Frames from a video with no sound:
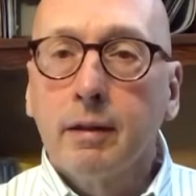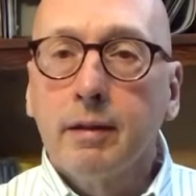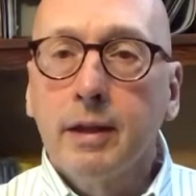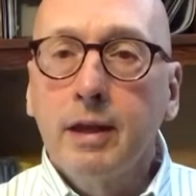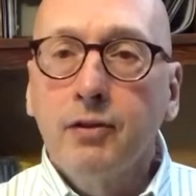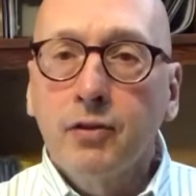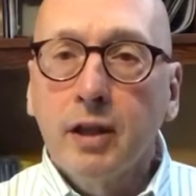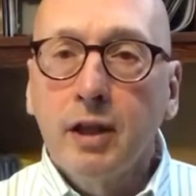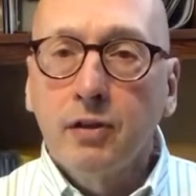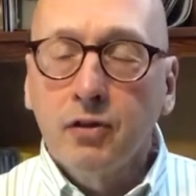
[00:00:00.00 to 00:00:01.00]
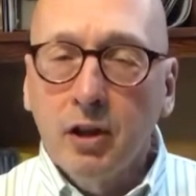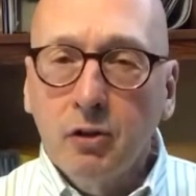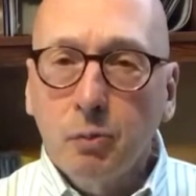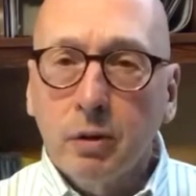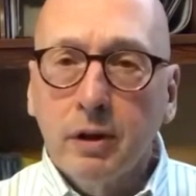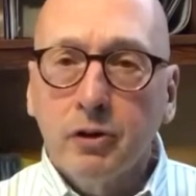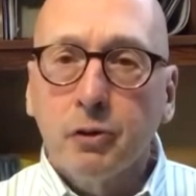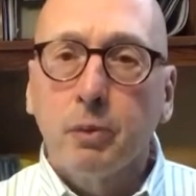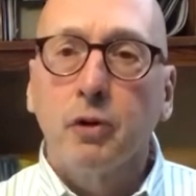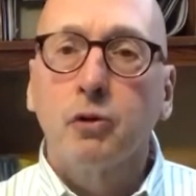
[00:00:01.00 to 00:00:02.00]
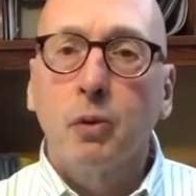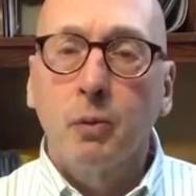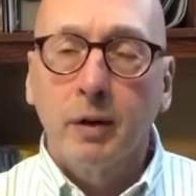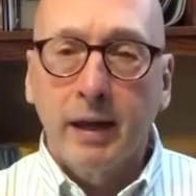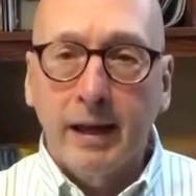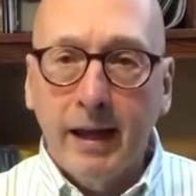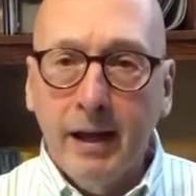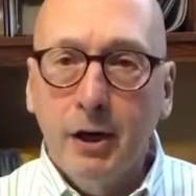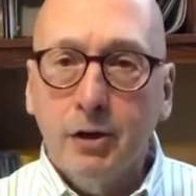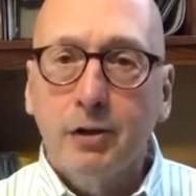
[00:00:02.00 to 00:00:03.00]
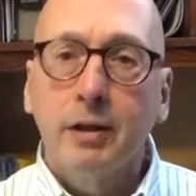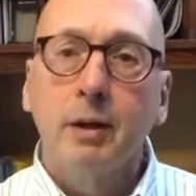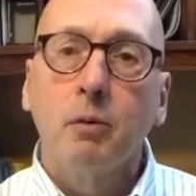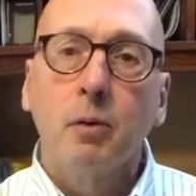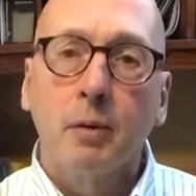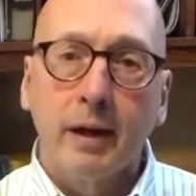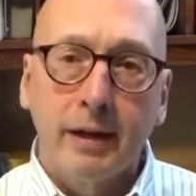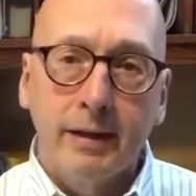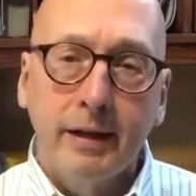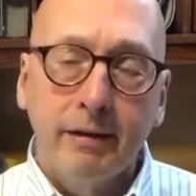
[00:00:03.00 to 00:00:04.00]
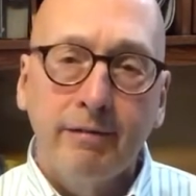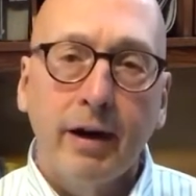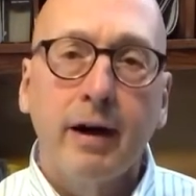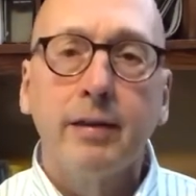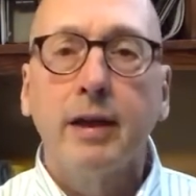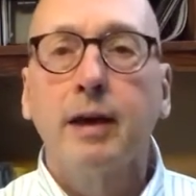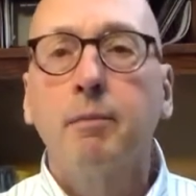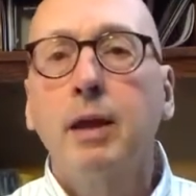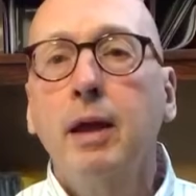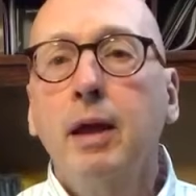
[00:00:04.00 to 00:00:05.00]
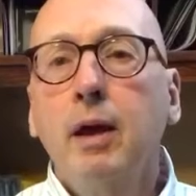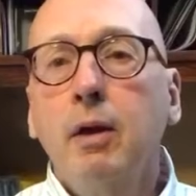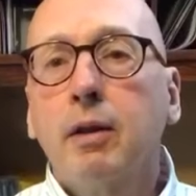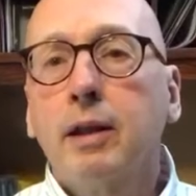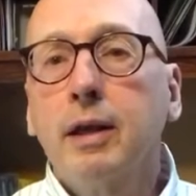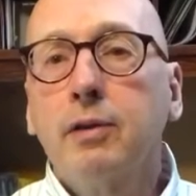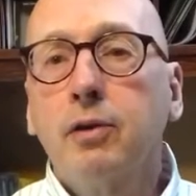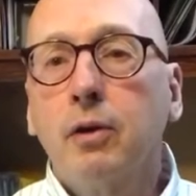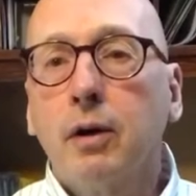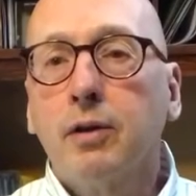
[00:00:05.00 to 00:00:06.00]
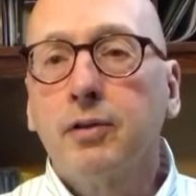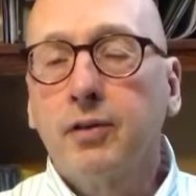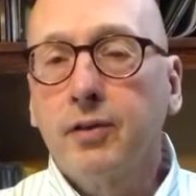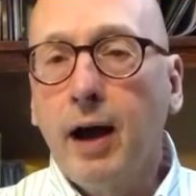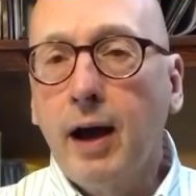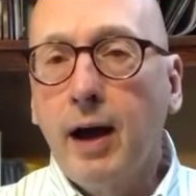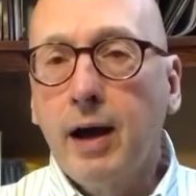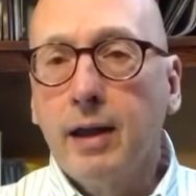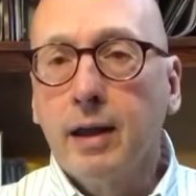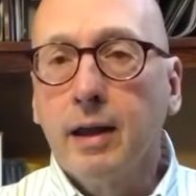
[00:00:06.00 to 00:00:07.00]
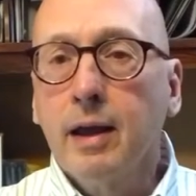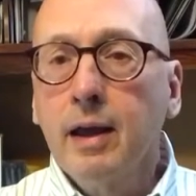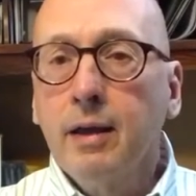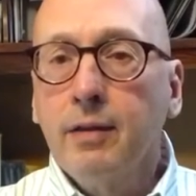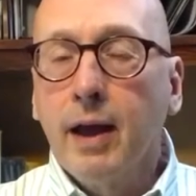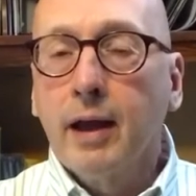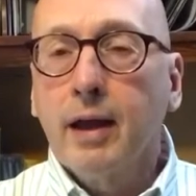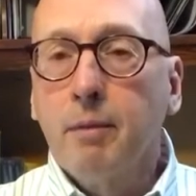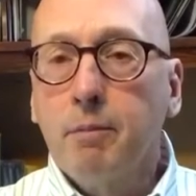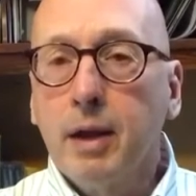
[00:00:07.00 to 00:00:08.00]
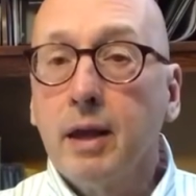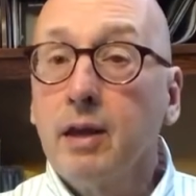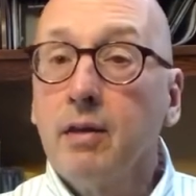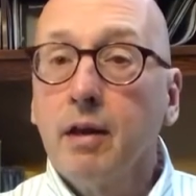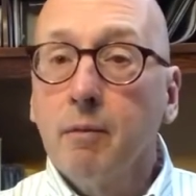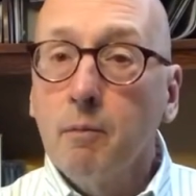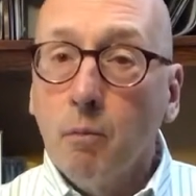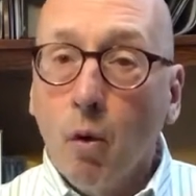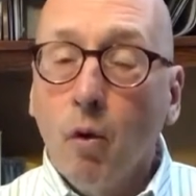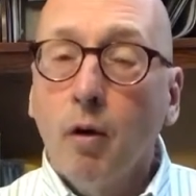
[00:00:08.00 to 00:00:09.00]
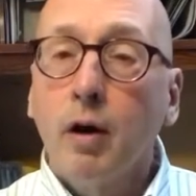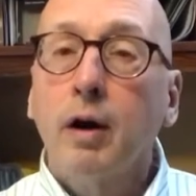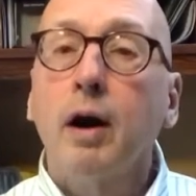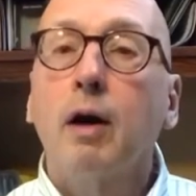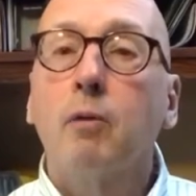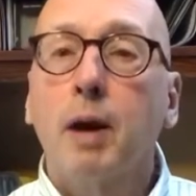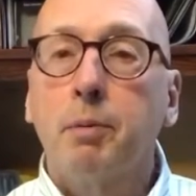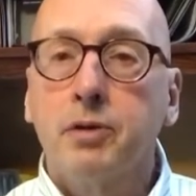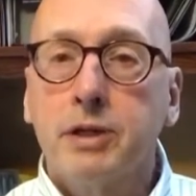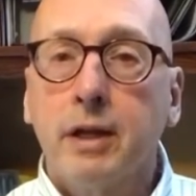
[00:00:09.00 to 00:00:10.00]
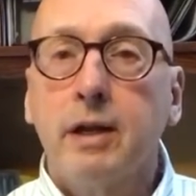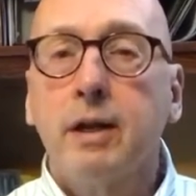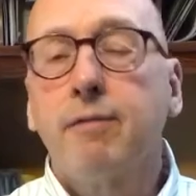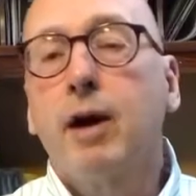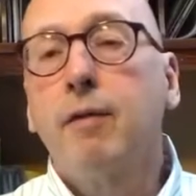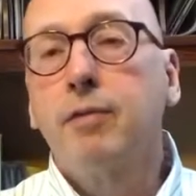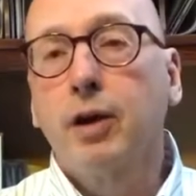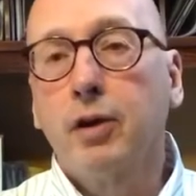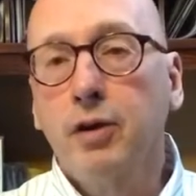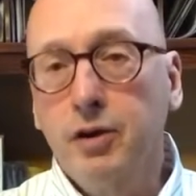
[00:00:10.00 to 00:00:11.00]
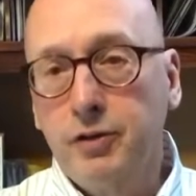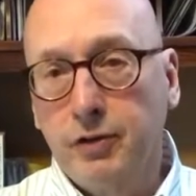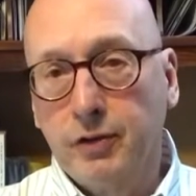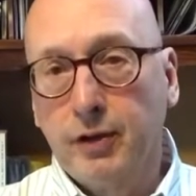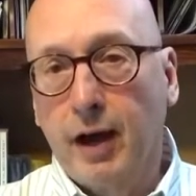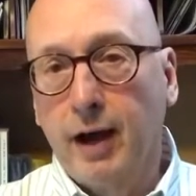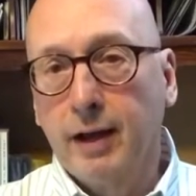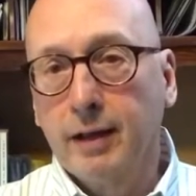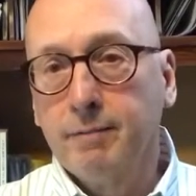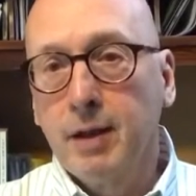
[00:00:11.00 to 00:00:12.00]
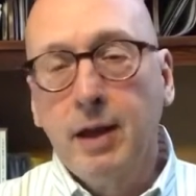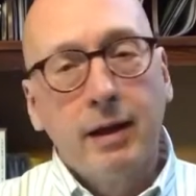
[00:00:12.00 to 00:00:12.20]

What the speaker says: these things, these principles, when we adhere to them, when we identify them, lead to a society that can be more representative of the good society.